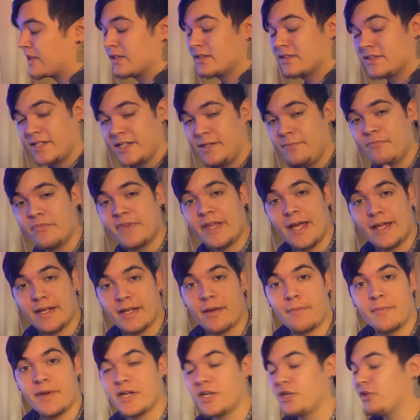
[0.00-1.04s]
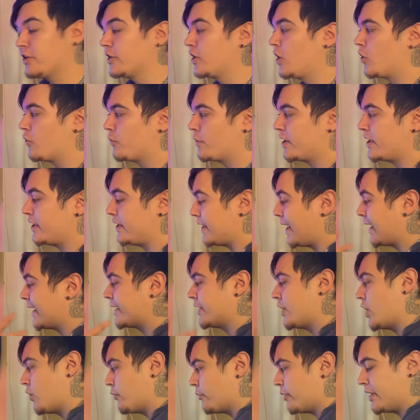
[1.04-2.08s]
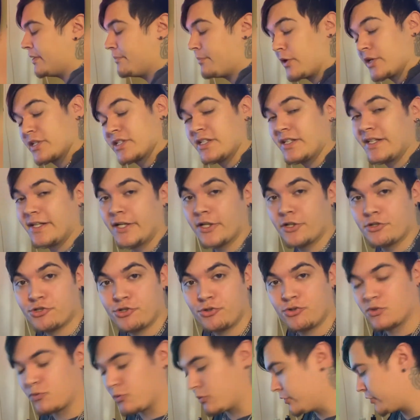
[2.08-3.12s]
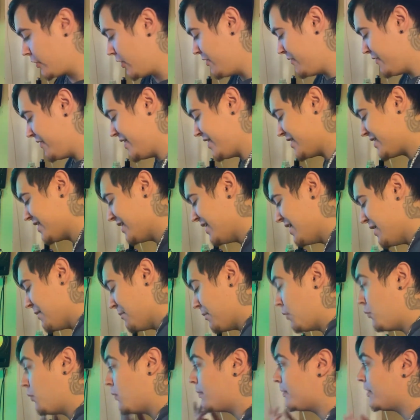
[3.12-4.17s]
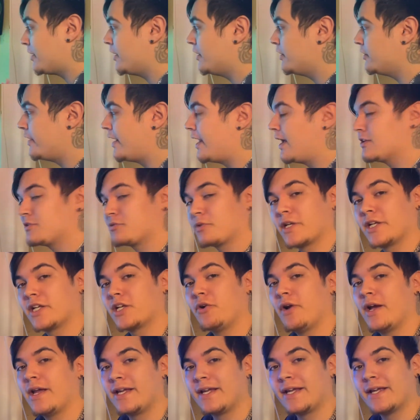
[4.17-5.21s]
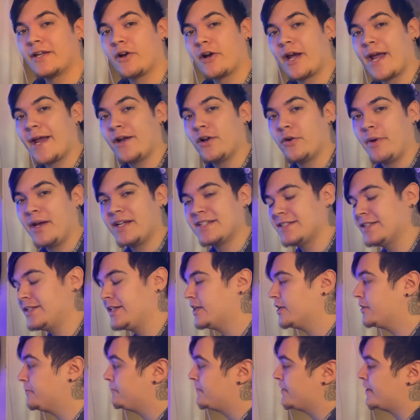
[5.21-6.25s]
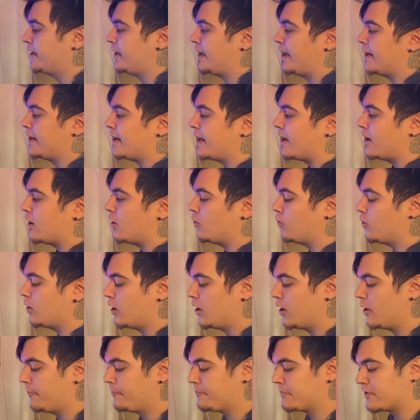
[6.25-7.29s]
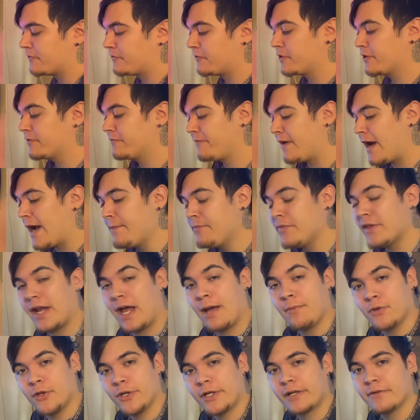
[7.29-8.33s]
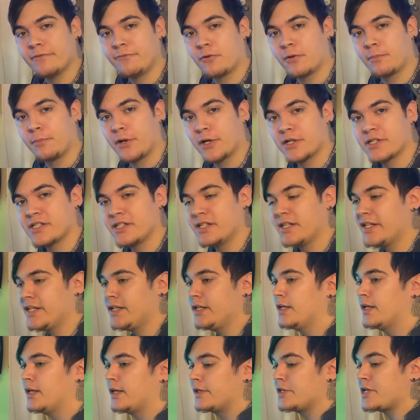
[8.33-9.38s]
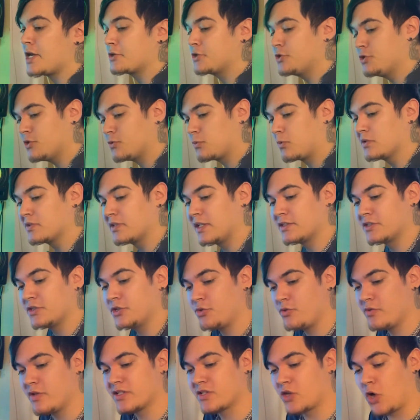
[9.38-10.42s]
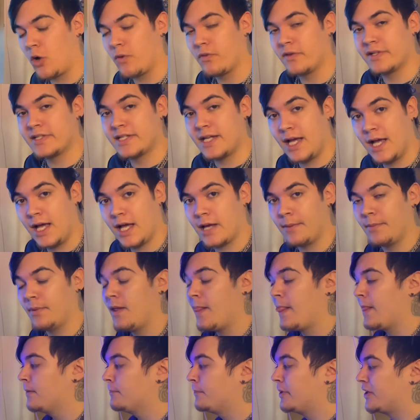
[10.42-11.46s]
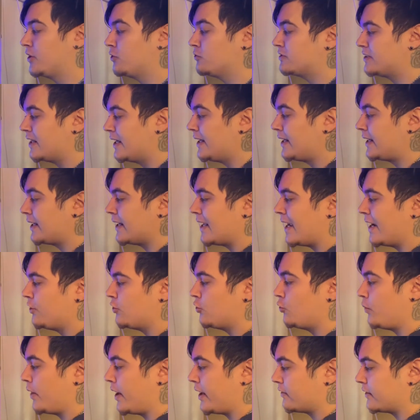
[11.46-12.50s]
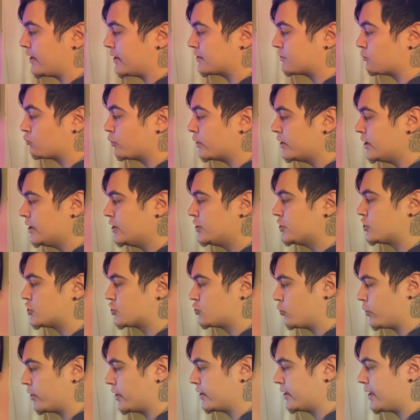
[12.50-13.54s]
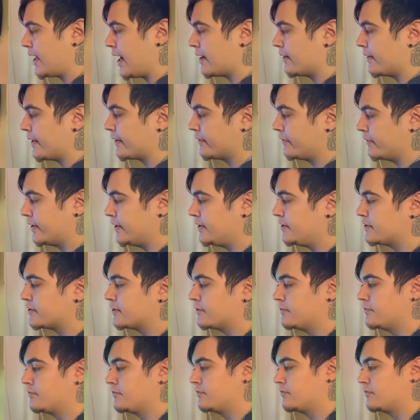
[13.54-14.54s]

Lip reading: See that? I mean, I can already personally hear Juice Wrld on this. But what we're gonna do now is we're gonna go ahead and get our 808s in here. And now, for the vibe that I'm looking for personally, now Juice Wrld doesn't do this all the time, but he'll take an 808 that's really distorted, kind of like this,